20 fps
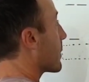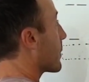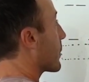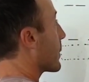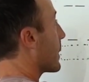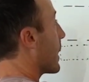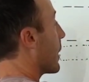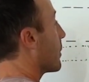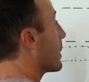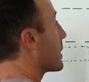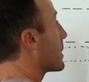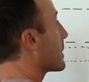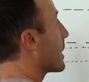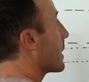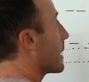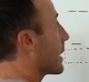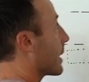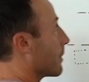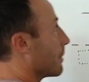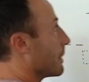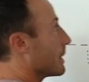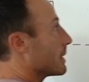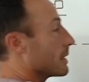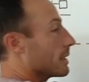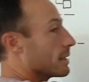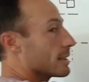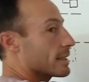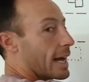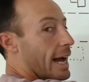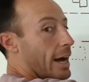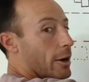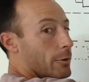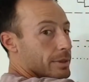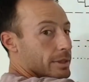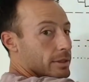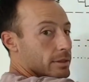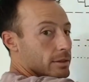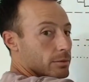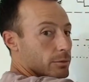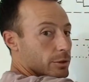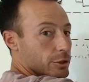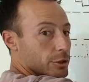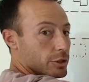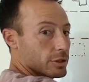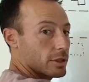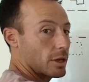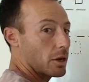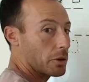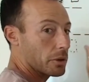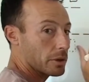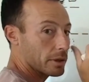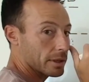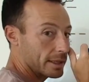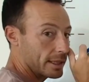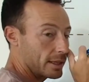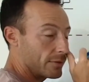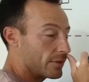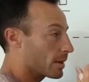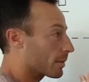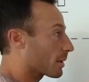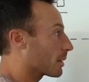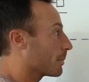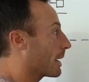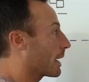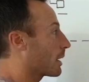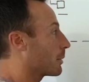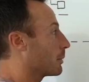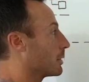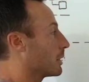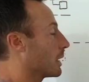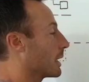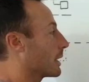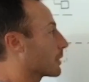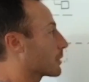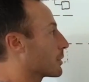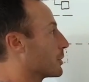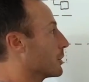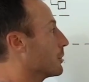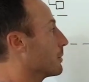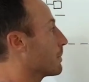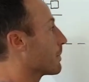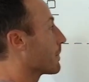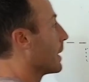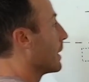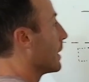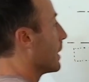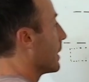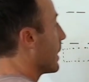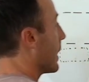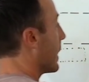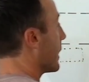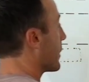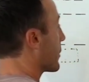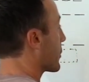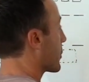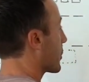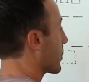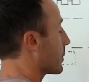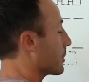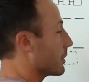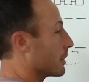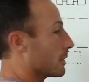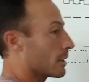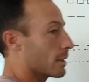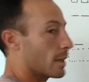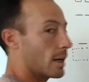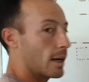For now, let's say they get minted into Alpen, which is our EVM compatible layer 2. At certain